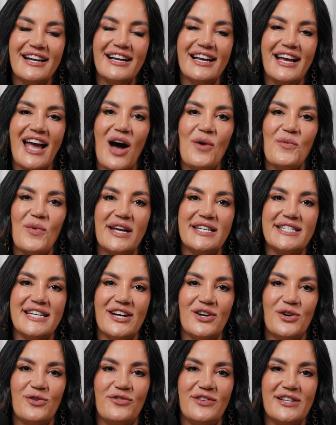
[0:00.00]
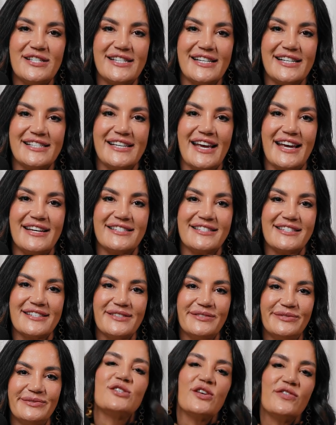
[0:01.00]
can't wait to hear of your success.
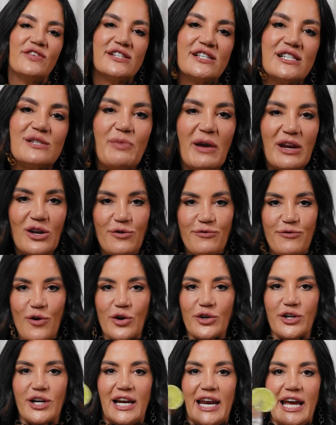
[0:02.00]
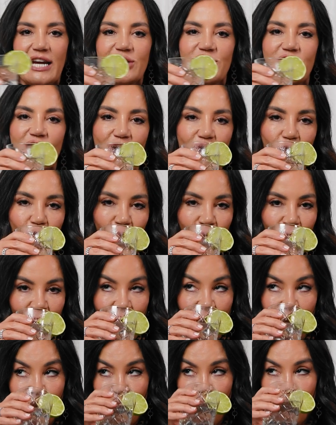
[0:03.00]
So this has been your vodka lecture.
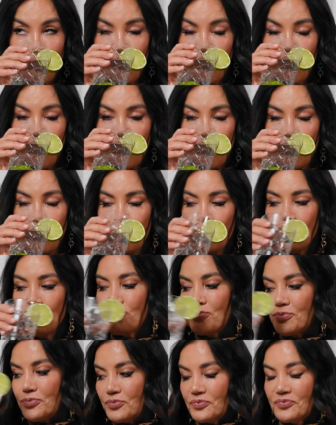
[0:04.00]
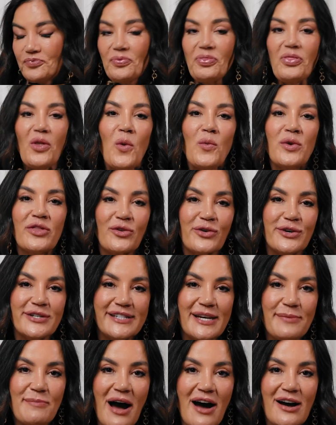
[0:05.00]
With
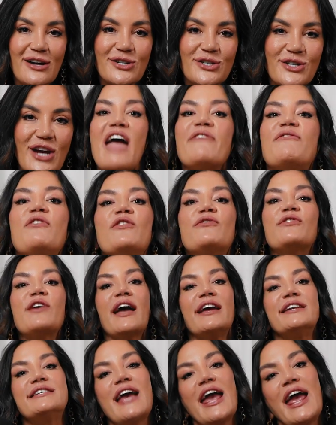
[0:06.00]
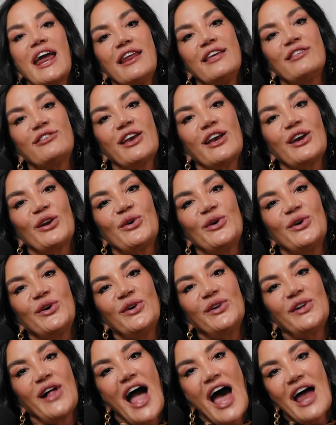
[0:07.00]
Krissy Marsh. If you've gained anything at
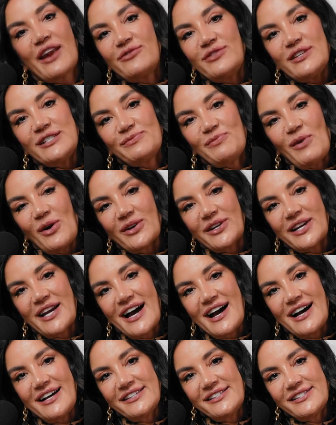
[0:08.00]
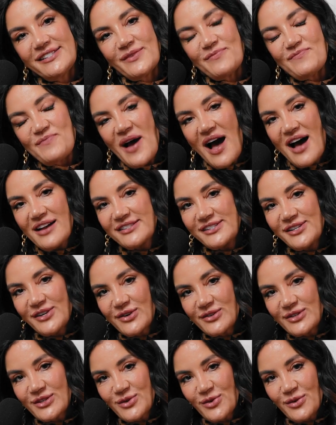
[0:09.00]
all out of this podcast, pass it
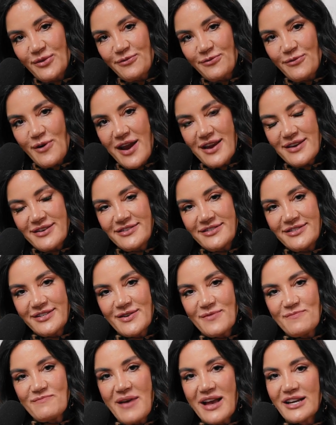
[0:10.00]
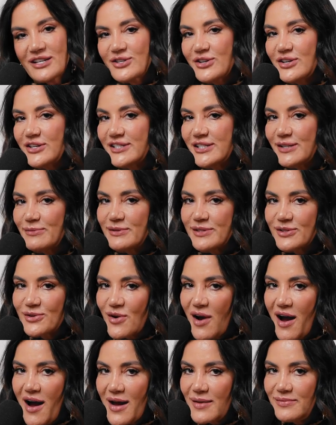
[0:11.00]
on to a friend. Make sure you
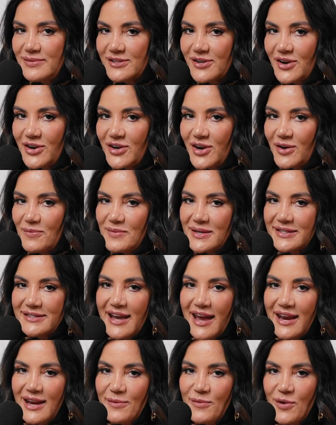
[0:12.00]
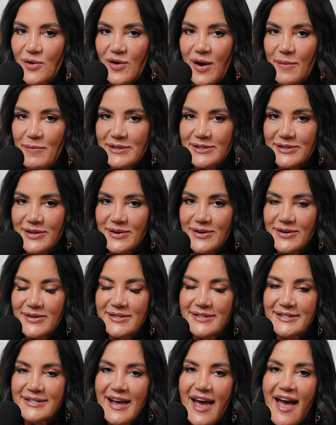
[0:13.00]
subscribe so you don't miss any more
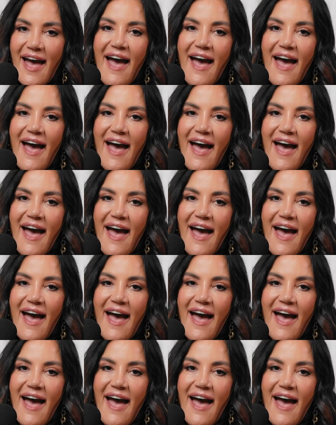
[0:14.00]
episodes.